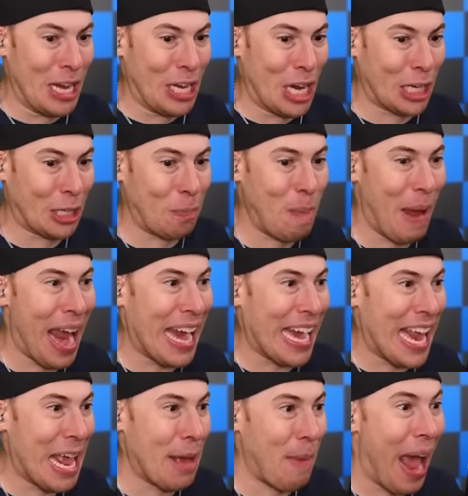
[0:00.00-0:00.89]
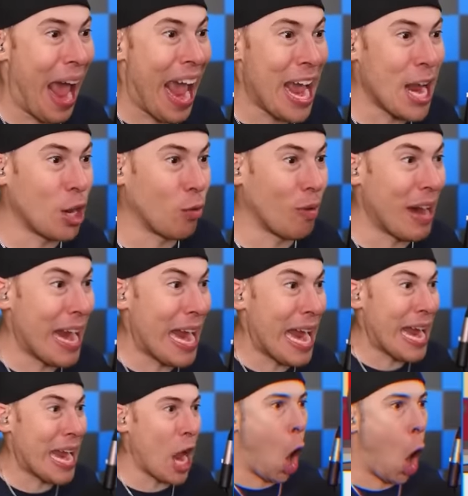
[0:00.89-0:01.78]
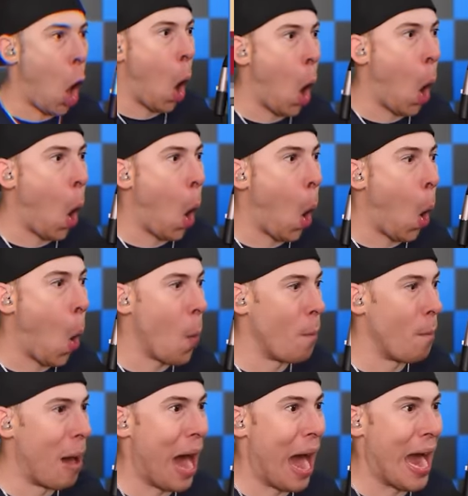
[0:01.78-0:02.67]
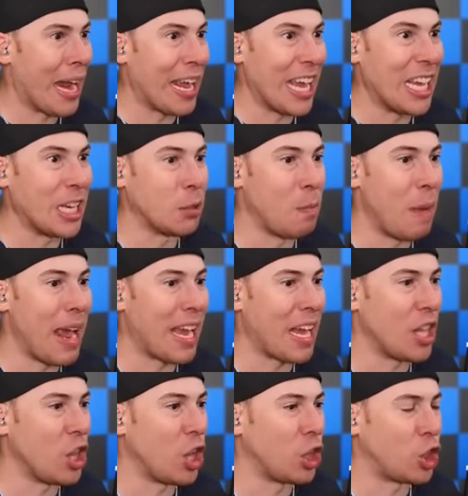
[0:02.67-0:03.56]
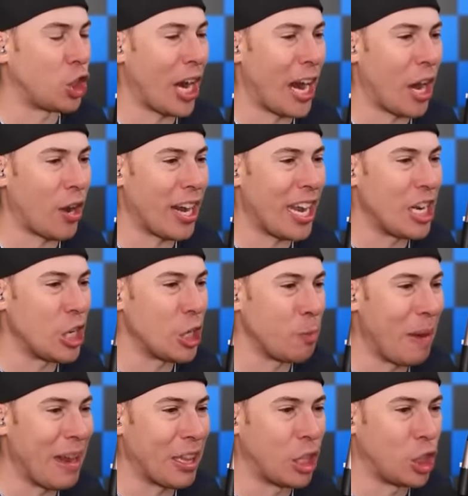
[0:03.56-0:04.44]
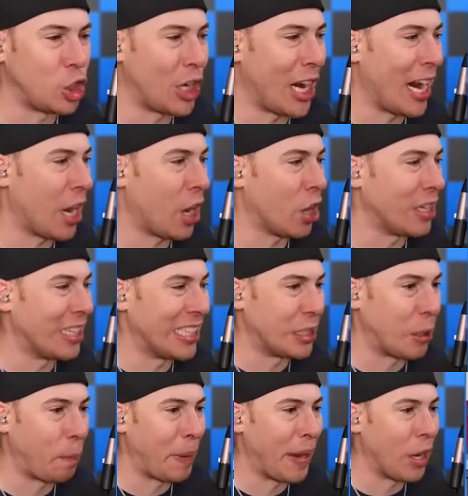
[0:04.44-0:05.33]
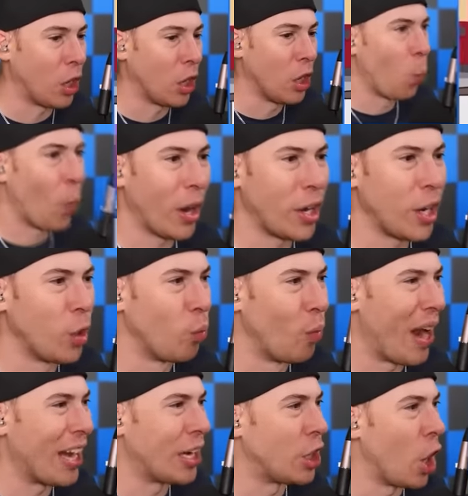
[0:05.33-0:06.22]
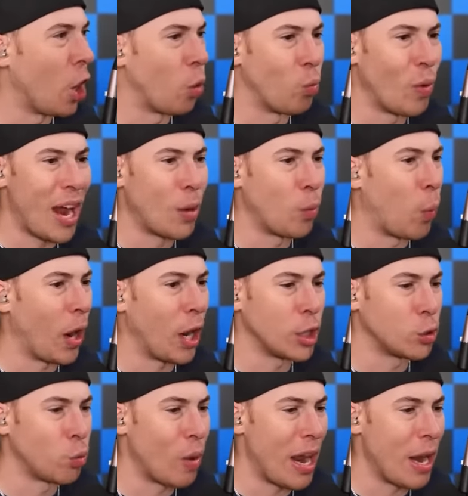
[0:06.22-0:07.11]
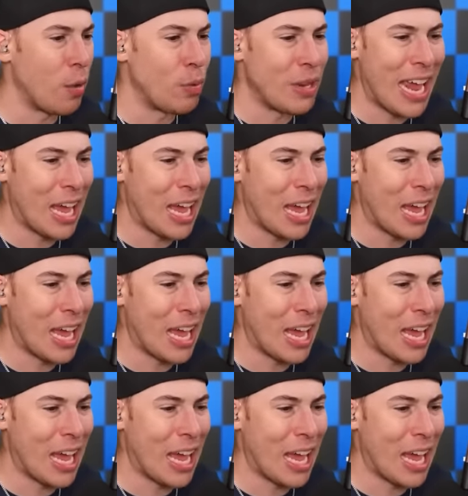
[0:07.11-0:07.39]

We just made him angry. Oh my, he's making the chair. He just made the chair disappear. Where did red go? Red, where's red?